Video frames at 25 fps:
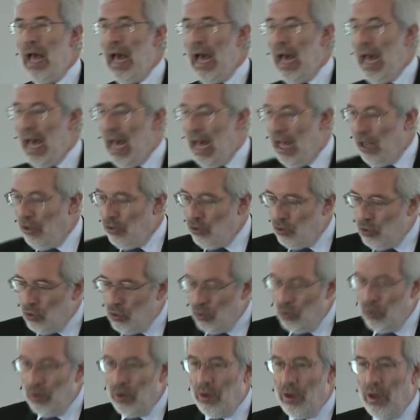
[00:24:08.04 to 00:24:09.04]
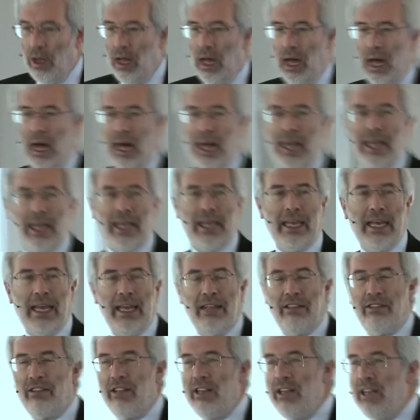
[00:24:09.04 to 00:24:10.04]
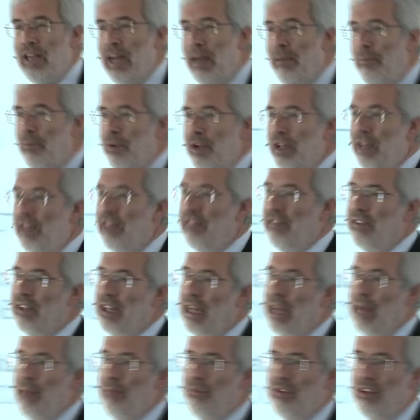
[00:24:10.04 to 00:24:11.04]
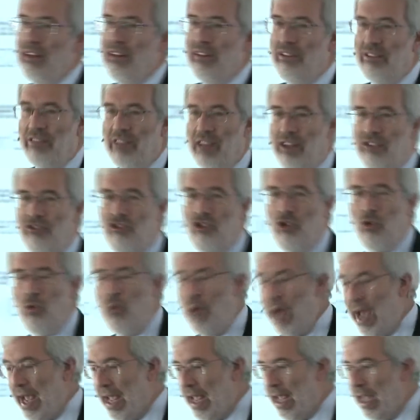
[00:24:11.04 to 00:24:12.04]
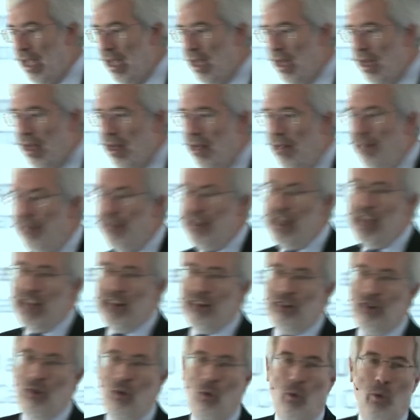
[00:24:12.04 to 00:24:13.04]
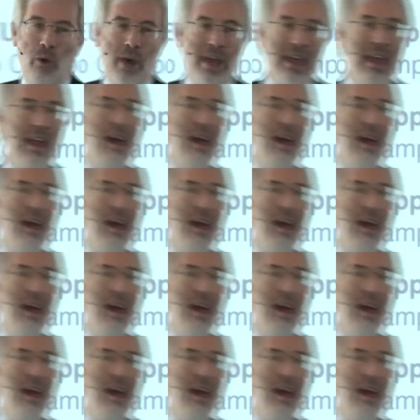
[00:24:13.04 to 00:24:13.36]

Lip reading: how do I get the numbering schemes in such a way that we